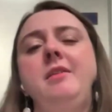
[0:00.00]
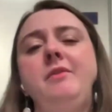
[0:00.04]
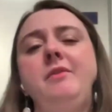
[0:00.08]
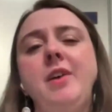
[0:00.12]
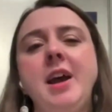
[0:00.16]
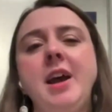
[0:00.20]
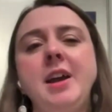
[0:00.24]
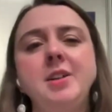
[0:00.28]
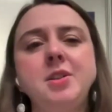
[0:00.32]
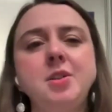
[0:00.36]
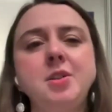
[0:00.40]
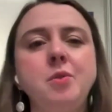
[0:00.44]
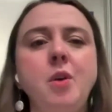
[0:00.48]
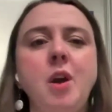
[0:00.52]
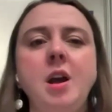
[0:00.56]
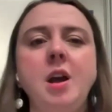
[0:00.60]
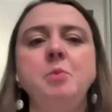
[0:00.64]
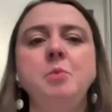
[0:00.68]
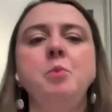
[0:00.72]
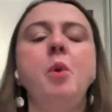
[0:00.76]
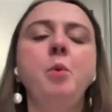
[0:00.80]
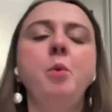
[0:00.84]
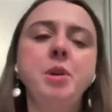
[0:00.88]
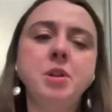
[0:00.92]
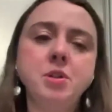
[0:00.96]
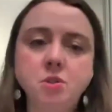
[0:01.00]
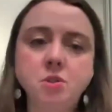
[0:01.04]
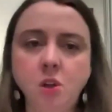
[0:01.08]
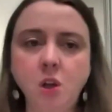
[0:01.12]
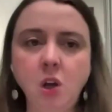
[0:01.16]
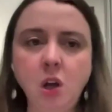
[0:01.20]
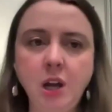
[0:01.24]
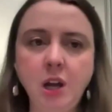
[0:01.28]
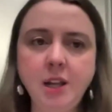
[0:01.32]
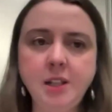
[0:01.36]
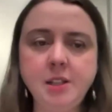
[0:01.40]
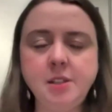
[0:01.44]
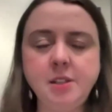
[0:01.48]
And in fact, what we
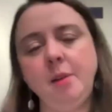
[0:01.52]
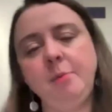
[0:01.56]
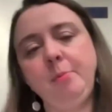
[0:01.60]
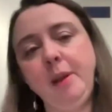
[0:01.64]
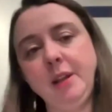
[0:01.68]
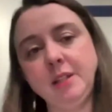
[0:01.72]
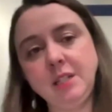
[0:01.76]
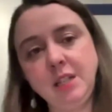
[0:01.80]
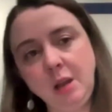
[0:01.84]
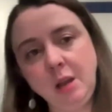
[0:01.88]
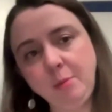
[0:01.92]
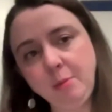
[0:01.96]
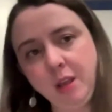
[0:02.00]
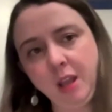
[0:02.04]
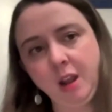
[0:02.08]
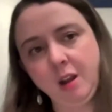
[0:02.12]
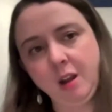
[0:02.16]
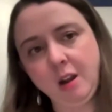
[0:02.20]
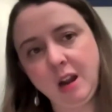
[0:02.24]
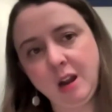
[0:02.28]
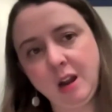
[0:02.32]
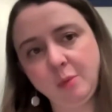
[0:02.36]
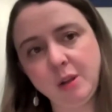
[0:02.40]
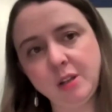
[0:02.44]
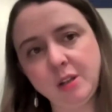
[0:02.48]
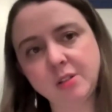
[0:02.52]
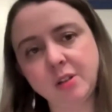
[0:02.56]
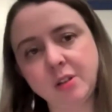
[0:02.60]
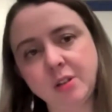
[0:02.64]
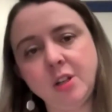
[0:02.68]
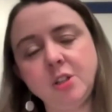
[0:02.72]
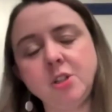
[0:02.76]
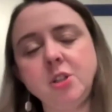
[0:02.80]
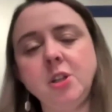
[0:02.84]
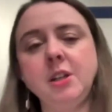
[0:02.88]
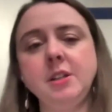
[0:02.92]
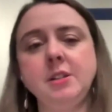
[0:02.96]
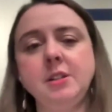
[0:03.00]
saw in some pandemic era
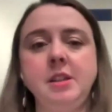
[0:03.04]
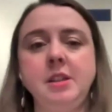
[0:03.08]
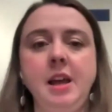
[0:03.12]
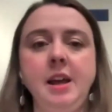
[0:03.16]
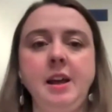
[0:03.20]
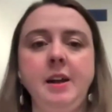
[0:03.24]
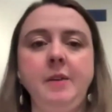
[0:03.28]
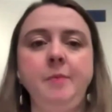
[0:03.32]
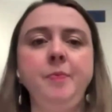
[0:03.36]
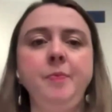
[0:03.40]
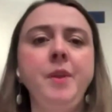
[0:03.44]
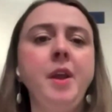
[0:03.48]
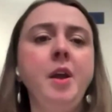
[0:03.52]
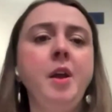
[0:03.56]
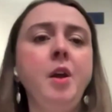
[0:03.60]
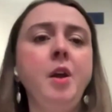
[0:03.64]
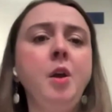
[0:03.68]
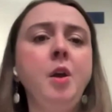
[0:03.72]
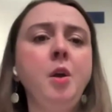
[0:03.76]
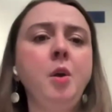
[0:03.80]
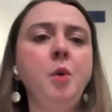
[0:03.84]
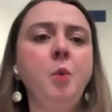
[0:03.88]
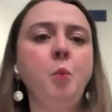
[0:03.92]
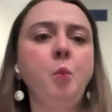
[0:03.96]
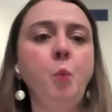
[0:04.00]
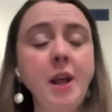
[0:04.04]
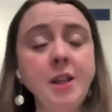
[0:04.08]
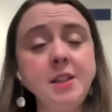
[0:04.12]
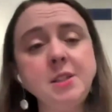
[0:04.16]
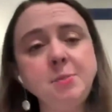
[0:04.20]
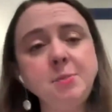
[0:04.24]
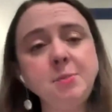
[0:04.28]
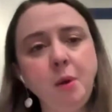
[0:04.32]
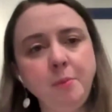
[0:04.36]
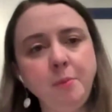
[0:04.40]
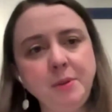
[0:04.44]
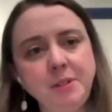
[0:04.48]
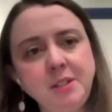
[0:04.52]
research is that
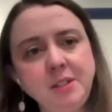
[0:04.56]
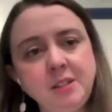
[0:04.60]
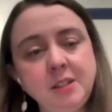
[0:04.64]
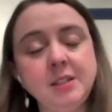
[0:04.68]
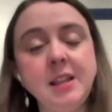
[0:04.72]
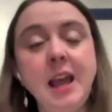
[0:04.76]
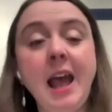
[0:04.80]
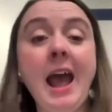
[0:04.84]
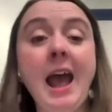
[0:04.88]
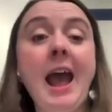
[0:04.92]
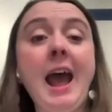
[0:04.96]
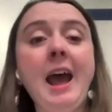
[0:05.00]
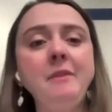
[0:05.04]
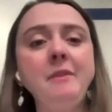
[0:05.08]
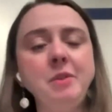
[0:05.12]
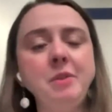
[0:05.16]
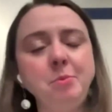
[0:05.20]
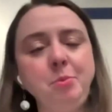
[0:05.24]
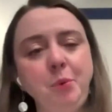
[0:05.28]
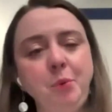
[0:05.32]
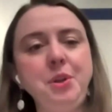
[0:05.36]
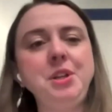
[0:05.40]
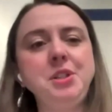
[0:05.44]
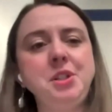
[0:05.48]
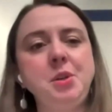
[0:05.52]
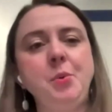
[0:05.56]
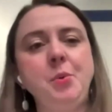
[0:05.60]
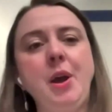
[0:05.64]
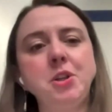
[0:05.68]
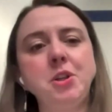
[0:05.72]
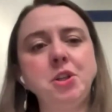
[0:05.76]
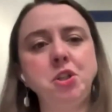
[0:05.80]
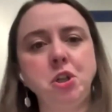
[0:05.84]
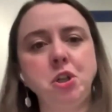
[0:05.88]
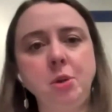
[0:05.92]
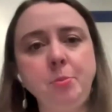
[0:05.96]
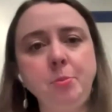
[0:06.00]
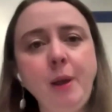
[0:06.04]
when small businesses have employees who
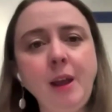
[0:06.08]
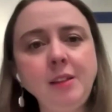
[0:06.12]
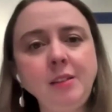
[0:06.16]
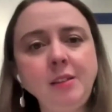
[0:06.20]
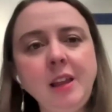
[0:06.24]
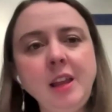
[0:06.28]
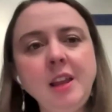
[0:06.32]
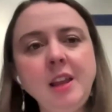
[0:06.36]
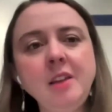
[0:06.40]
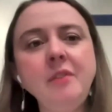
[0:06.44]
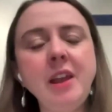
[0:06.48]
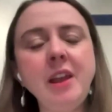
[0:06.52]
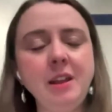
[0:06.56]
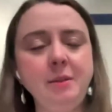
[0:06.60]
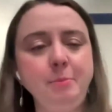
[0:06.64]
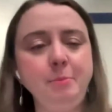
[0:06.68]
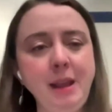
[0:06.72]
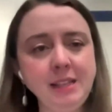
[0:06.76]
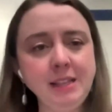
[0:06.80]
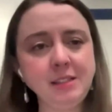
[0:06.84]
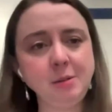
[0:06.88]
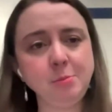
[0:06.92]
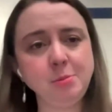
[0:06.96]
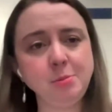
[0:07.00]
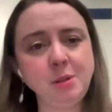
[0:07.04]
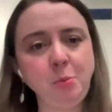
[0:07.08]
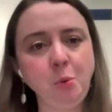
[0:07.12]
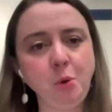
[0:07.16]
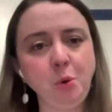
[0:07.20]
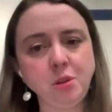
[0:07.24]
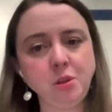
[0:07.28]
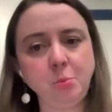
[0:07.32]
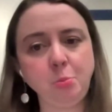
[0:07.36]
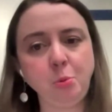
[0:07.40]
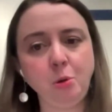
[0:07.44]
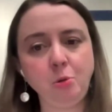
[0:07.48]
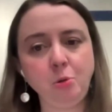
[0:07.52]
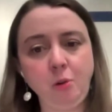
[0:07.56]
actually took paid leave, it makes them
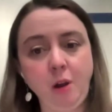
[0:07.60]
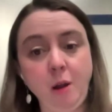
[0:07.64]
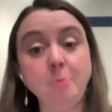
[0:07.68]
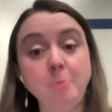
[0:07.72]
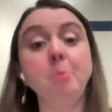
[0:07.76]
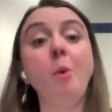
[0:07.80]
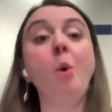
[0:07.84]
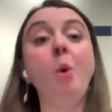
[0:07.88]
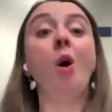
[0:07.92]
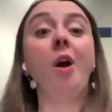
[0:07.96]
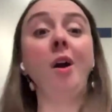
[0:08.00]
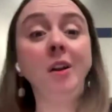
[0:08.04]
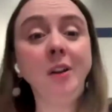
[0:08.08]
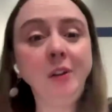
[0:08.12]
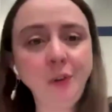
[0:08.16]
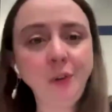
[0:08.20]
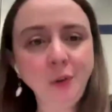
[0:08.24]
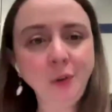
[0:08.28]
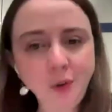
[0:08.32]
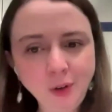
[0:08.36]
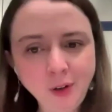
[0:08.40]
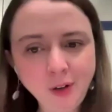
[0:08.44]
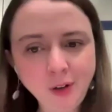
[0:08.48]
support the program more.